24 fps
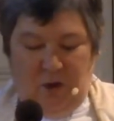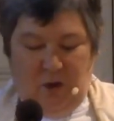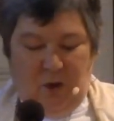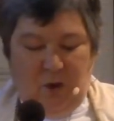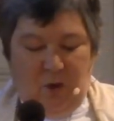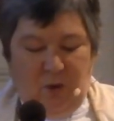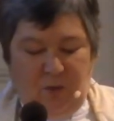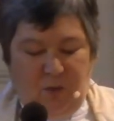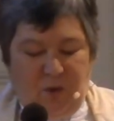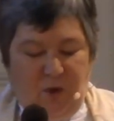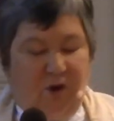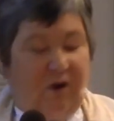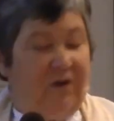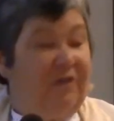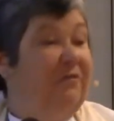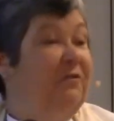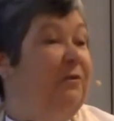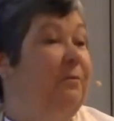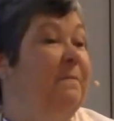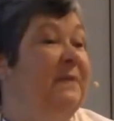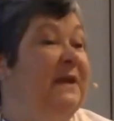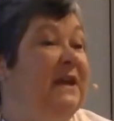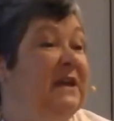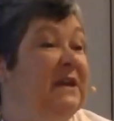who work
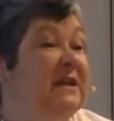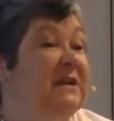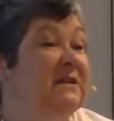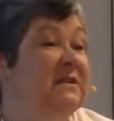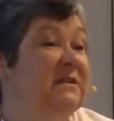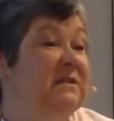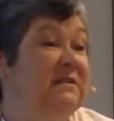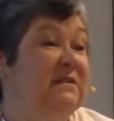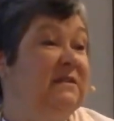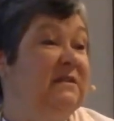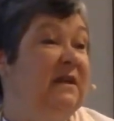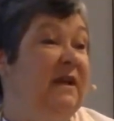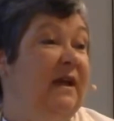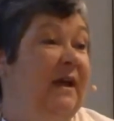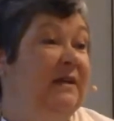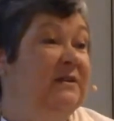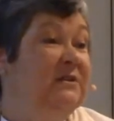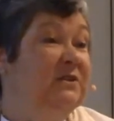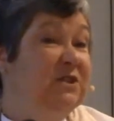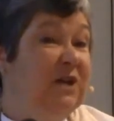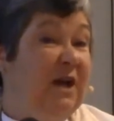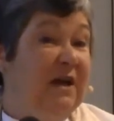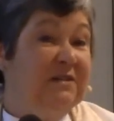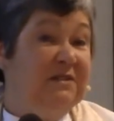for peace
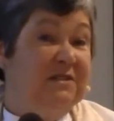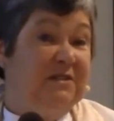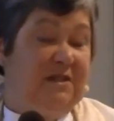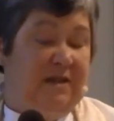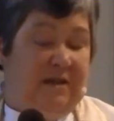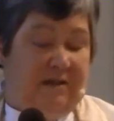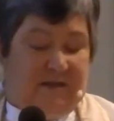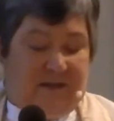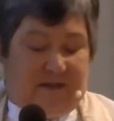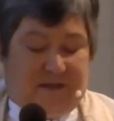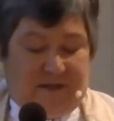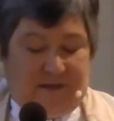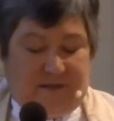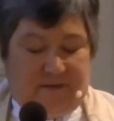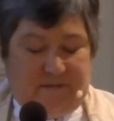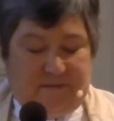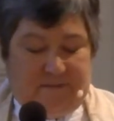and justice.